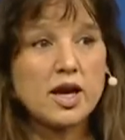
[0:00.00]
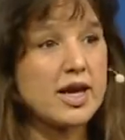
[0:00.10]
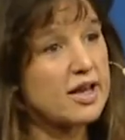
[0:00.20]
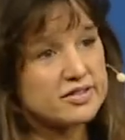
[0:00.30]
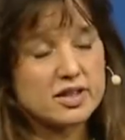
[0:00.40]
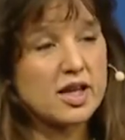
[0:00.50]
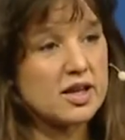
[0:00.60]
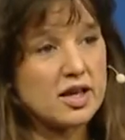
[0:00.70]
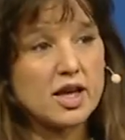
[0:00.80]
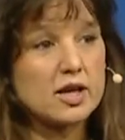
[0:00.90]
I asked again
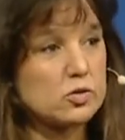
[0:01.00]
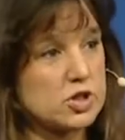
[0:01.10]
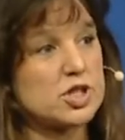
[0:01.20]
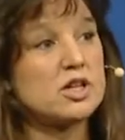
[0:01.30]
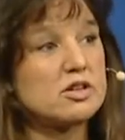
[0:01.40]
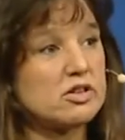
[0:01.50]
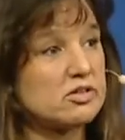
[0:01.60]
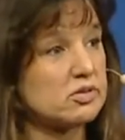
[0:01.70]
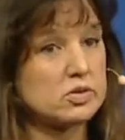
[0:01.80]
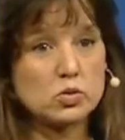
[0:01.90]
and again, where'd you hear
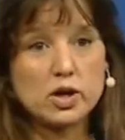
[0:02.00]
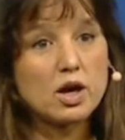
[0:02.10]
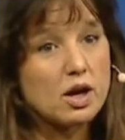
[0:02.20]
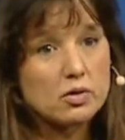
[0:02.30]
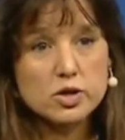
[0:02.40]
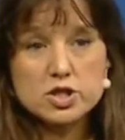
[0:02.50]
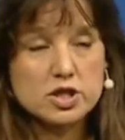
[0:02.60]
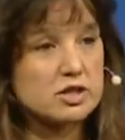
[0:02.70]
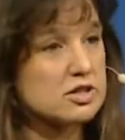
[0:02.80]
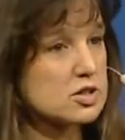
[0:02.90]
this? Twitter. Where'd you
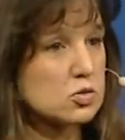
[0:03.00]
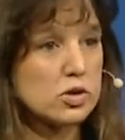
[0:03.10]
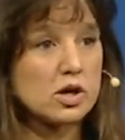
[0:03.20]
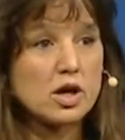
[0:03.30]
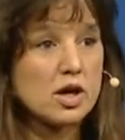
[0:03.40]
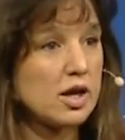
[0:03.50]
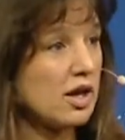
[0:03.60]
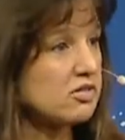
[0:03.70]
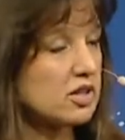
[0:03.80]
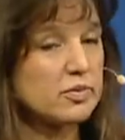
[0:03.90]
hear this? Twitter.
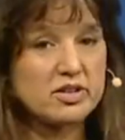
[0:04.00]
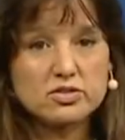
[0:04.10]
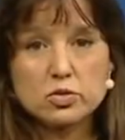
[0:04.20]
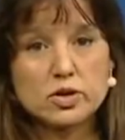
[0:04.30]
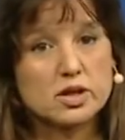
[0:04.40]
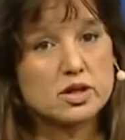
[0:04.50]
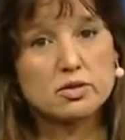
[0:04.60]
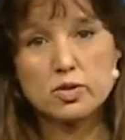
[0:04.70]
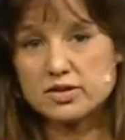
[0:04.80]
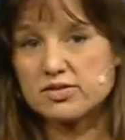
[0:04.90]
SMS, Twitter,
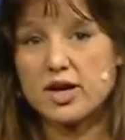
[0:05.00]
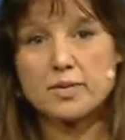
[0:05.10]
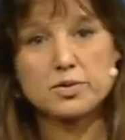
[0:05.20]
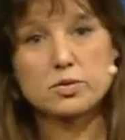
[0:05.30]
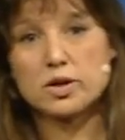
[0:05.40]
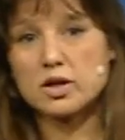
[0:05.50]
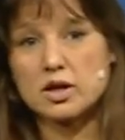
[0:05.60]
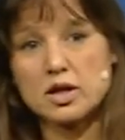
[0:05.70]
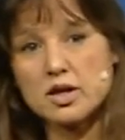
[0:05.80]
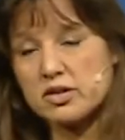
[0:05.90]
WhatsApp,
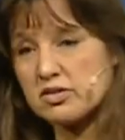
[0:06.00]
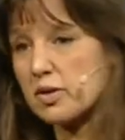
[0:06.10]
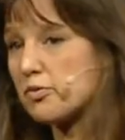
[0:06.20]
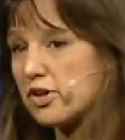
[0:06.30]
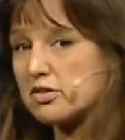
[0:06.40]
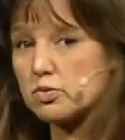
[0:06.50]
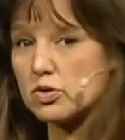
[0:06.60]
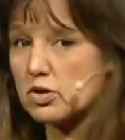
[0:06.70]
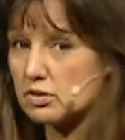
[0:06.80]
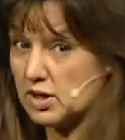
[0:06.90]
Twitter, some
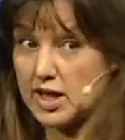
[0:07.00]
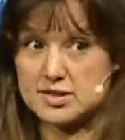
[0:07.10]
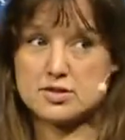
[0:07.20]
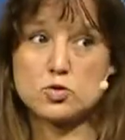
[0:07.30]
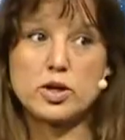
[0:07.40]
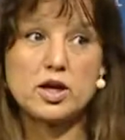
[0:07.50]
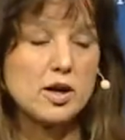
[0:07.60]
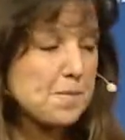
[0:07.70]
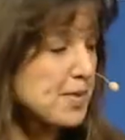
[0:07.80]
Facebook, lots of Twitter.